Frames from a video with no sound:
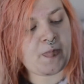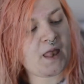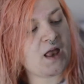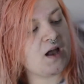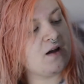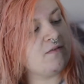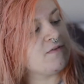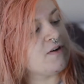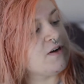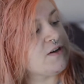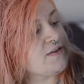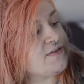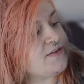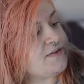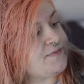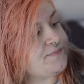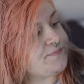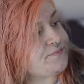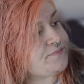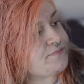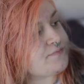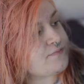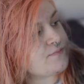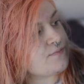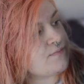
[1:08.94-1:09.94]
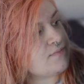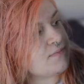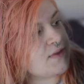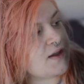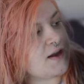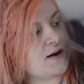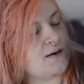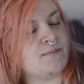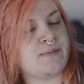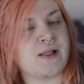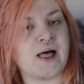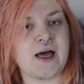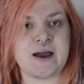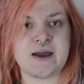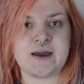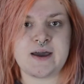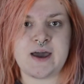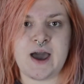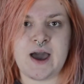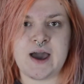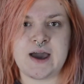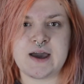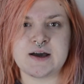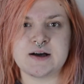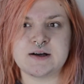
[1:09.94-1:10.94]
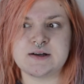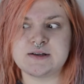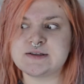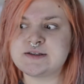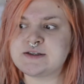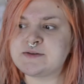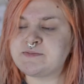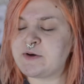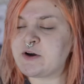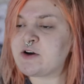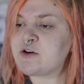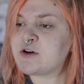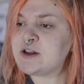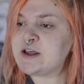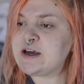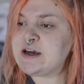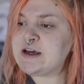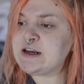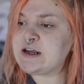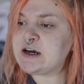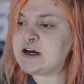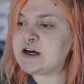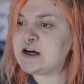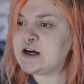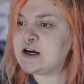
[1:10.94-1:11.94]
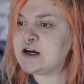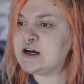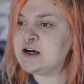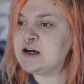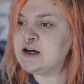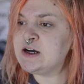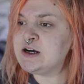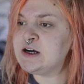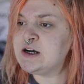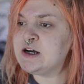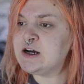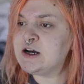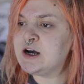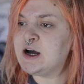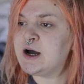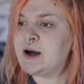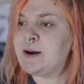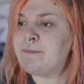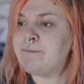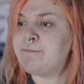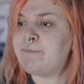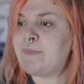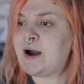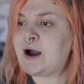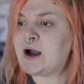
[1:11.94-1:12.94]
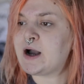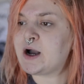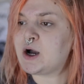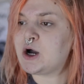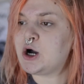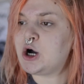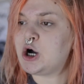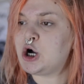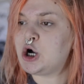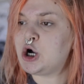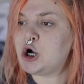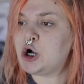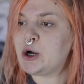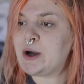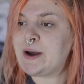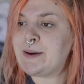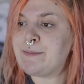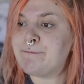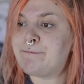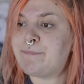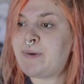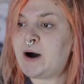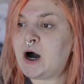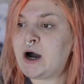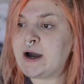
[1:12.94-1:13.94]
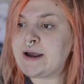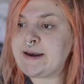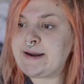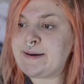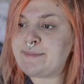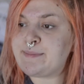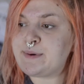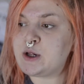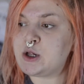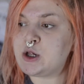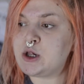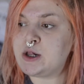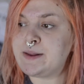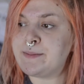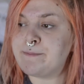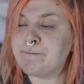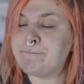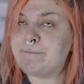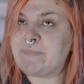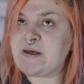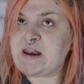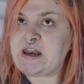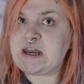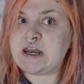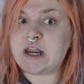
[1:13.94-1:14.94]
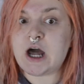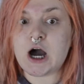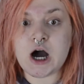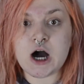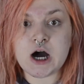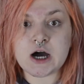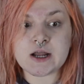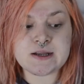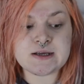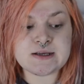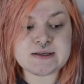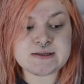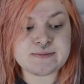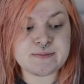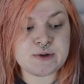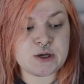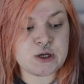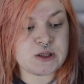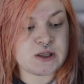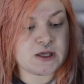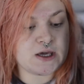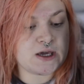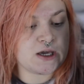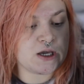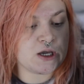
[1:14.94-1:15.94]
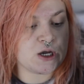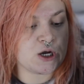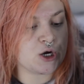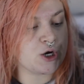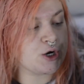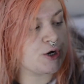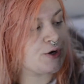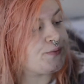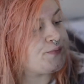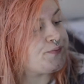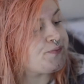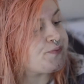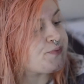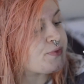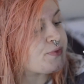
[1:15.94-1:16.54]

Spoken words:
I've got some black kale, spirulina, mango and pineapple and banana smoothie here.